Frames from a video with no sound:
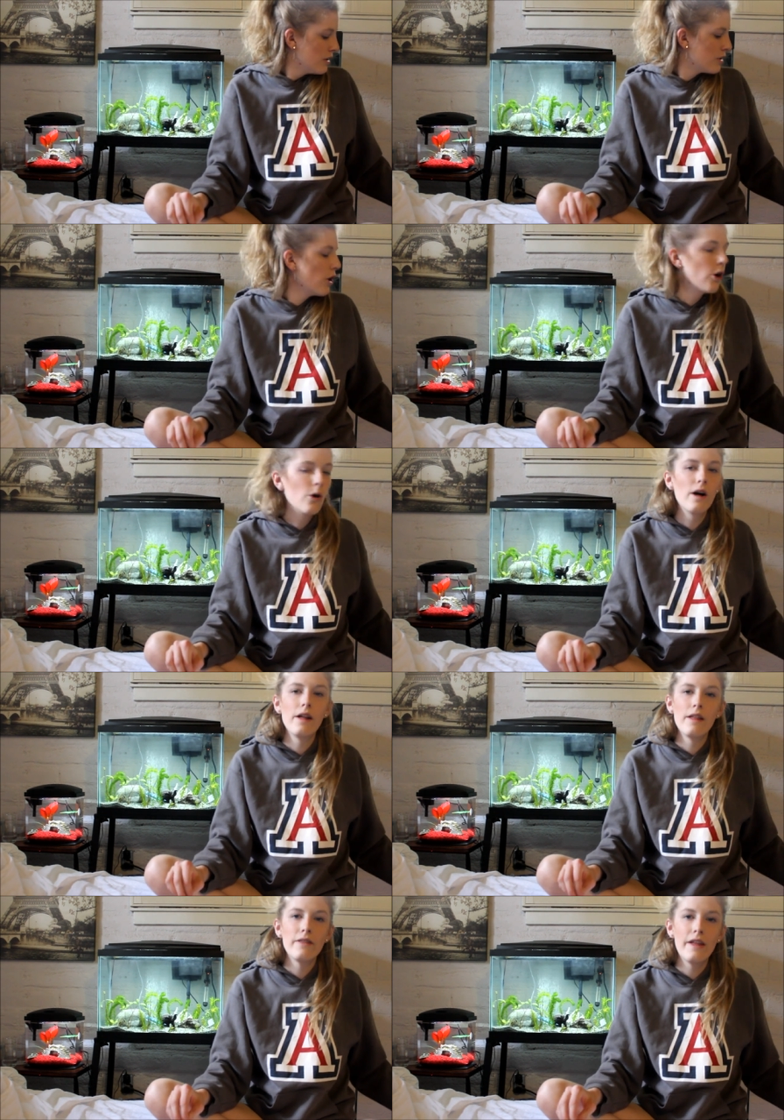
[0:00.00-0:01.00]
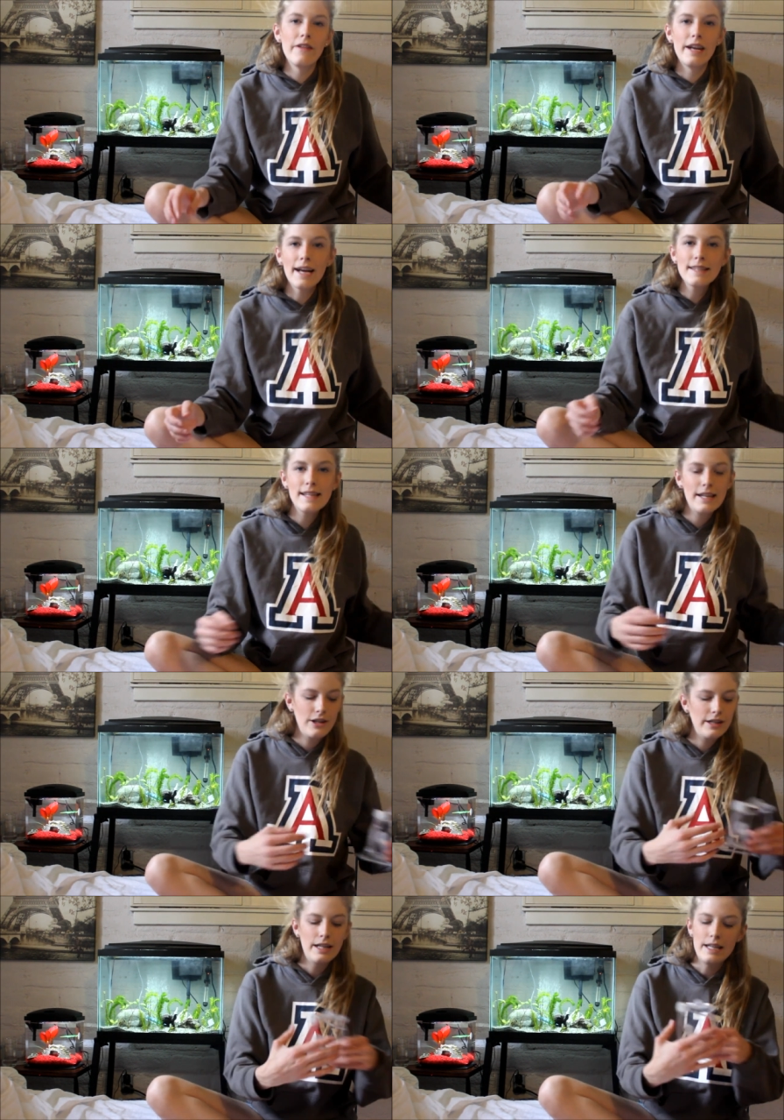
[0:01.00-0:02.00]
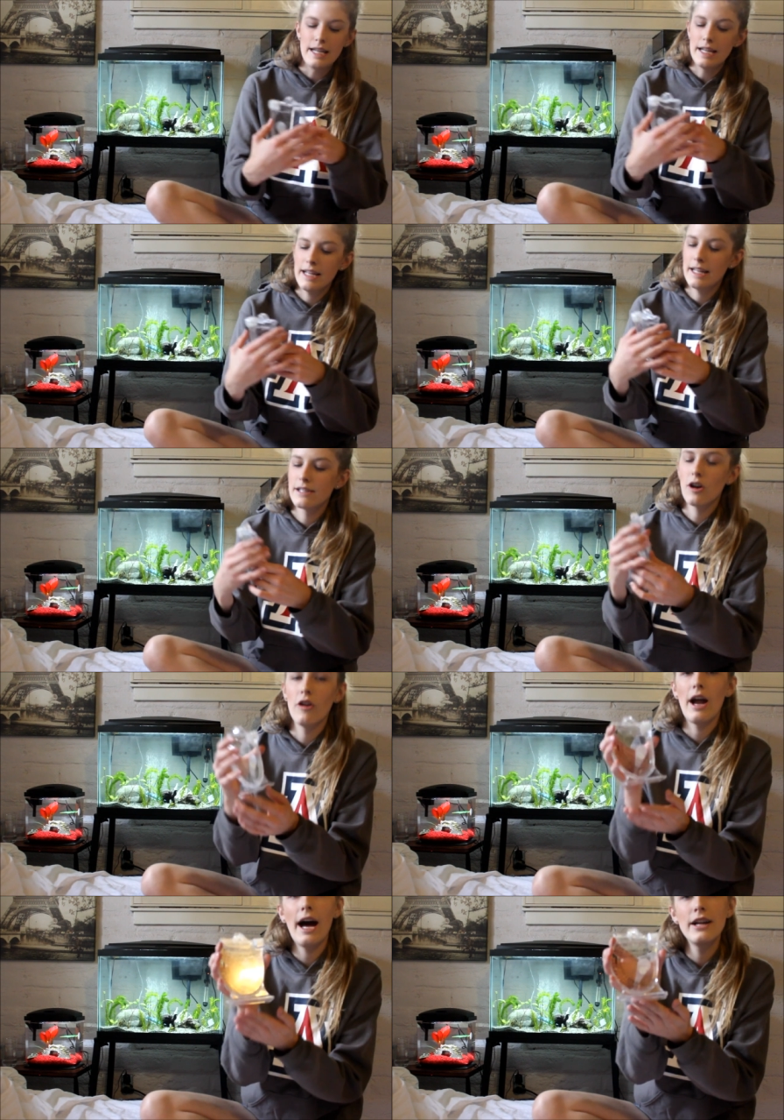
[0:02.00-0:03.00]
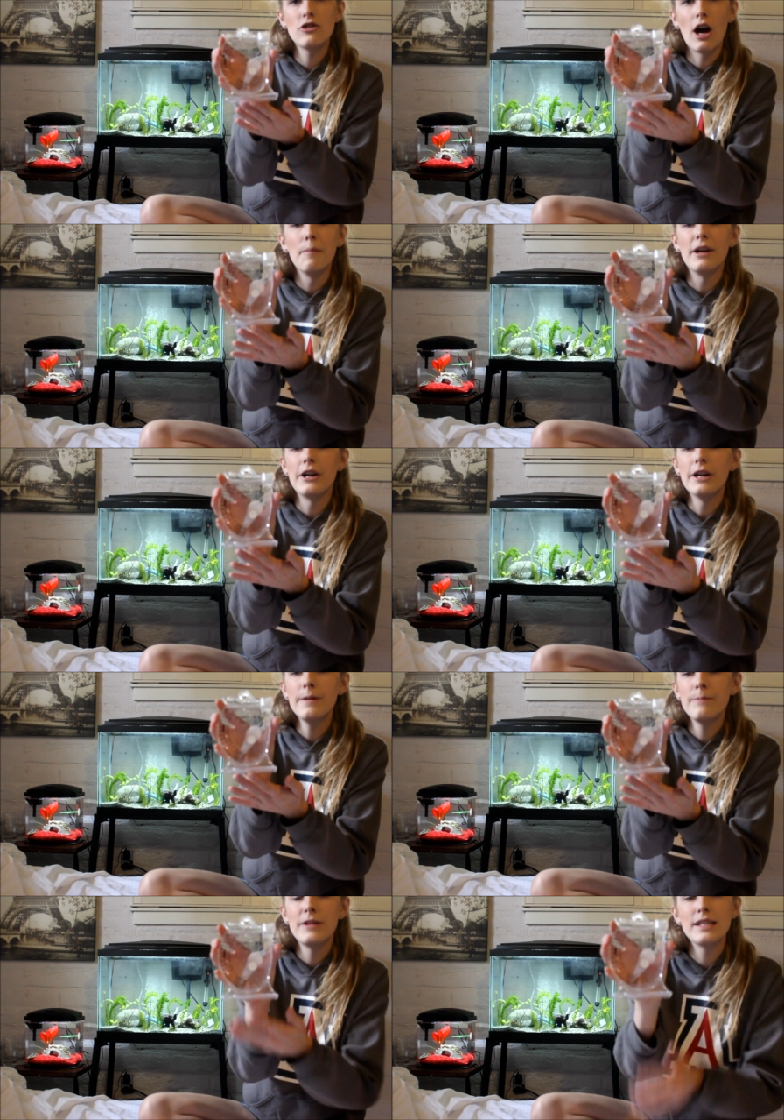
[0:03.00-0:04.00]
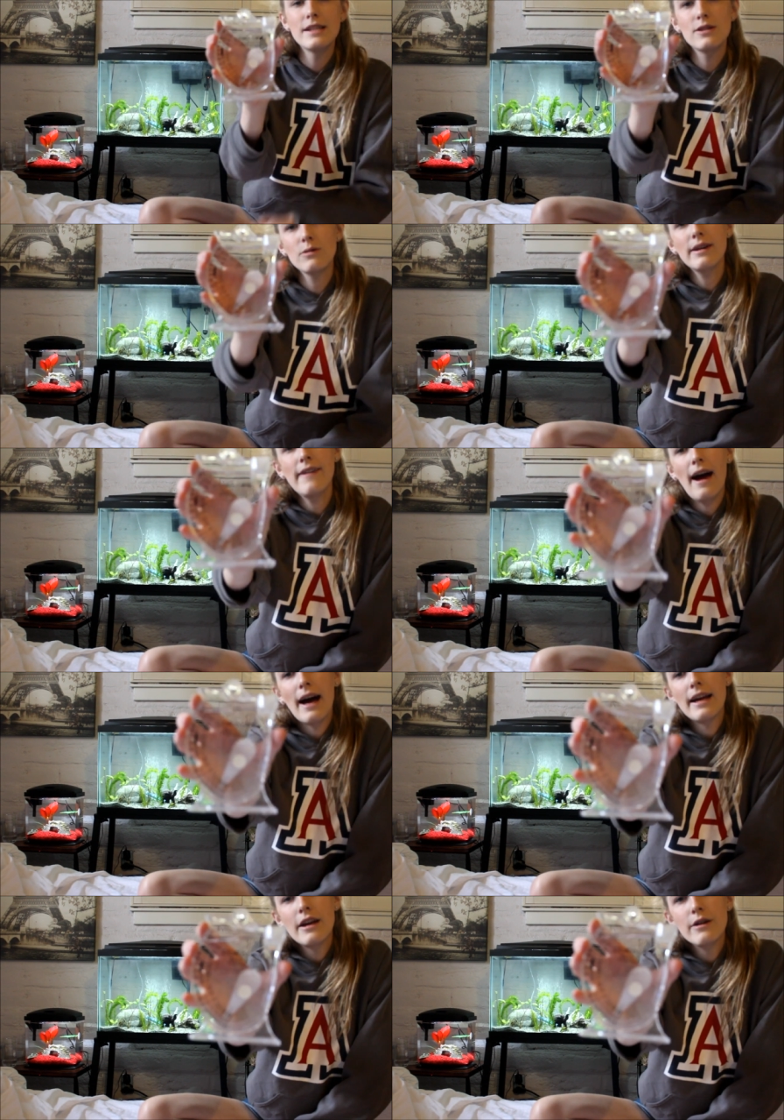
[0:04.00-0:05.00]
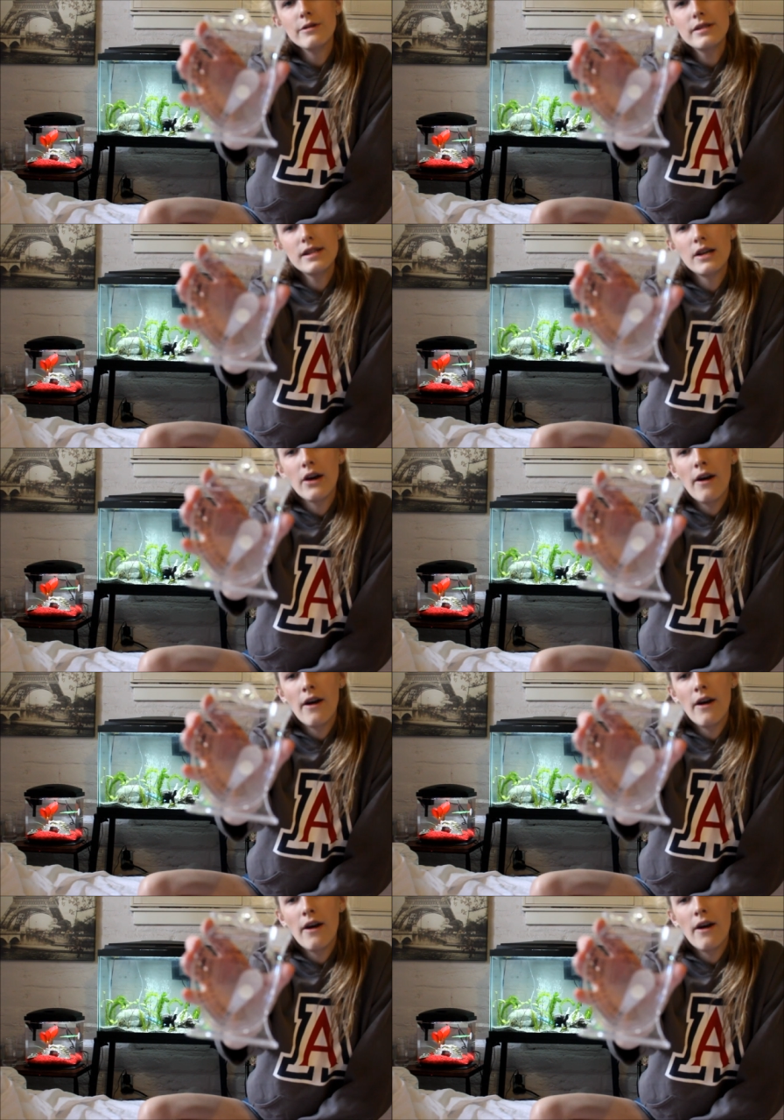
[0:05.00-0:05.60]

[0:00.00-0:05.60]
So then the next thing you're going to need, is called a hydrometer. This is the one that I use.